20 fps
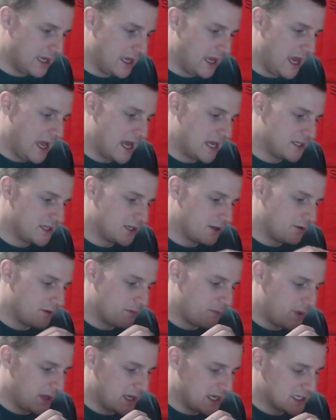And, you know, the
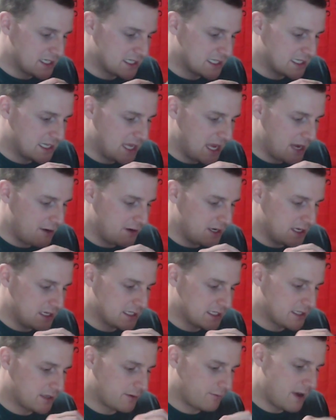biggest,
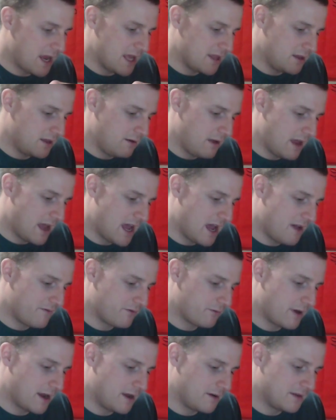scariest threat that you have
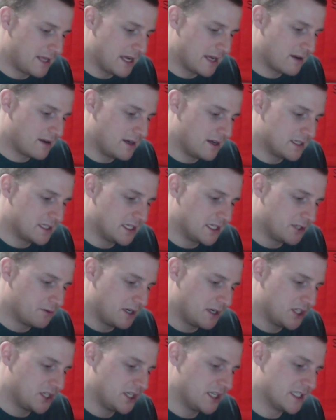around that kind of
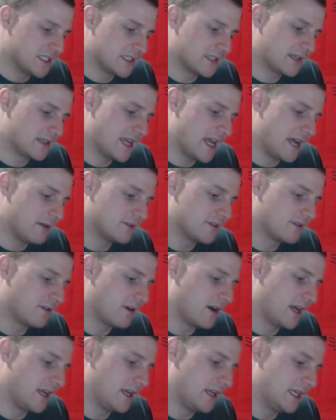situation is counter
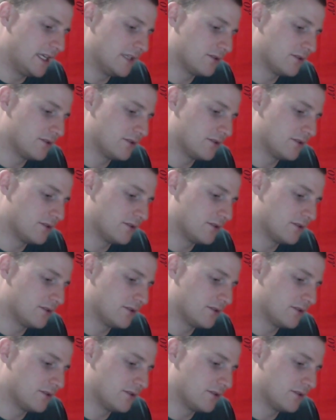IEDs